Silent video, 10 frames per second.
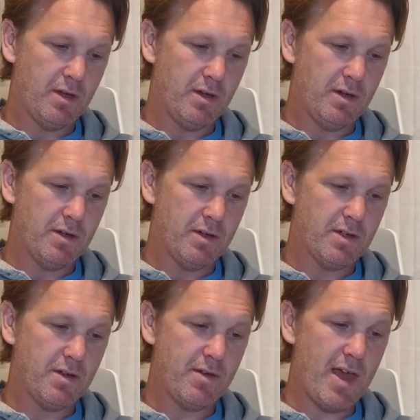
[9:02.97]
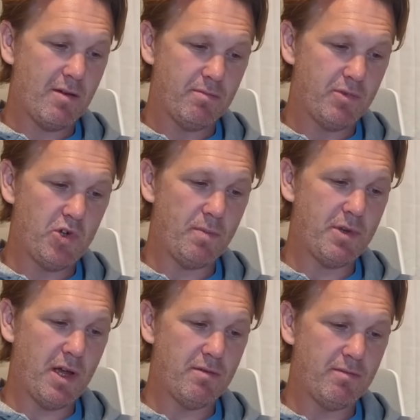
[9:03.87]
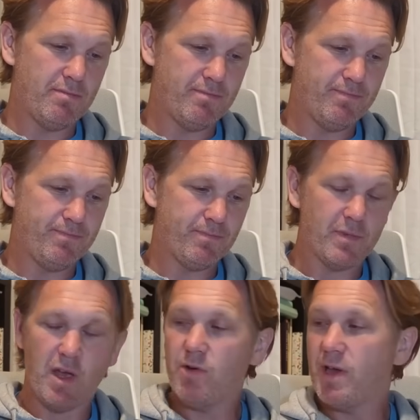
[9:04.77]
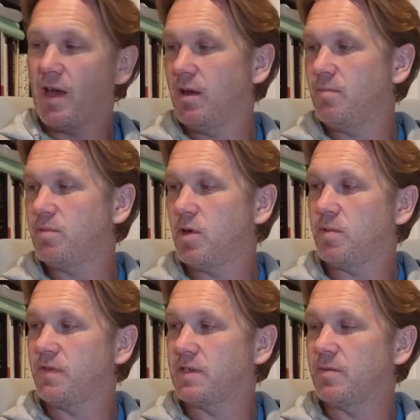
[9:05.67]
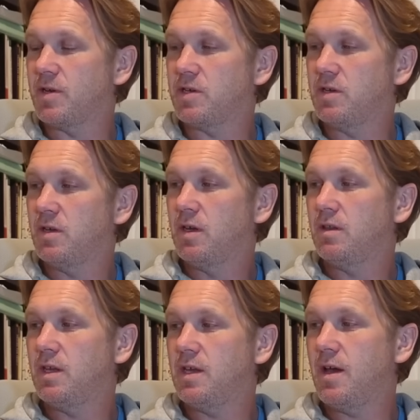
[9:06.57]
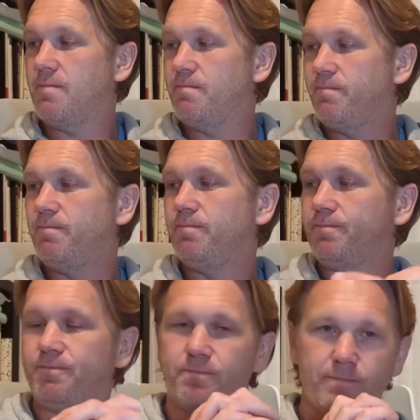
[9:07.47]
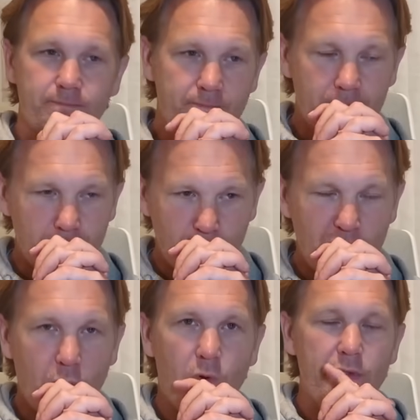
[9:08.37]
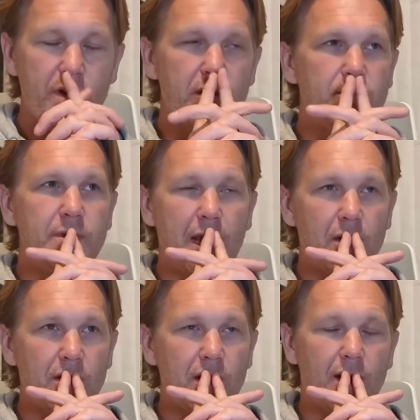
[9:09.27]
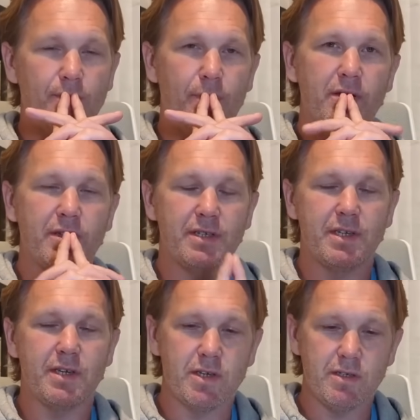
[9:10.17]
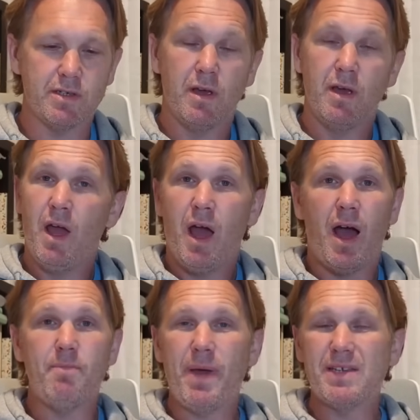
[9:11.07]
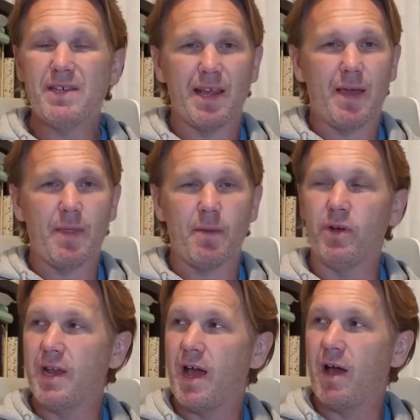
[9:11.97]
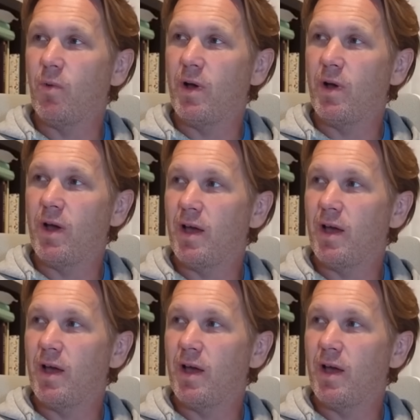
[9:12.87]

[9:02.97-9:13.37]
So yeah. Job done. Oh yeah, a couple of things to mention. The all of the yellow card bunker decisions. I'm basically at the point now where,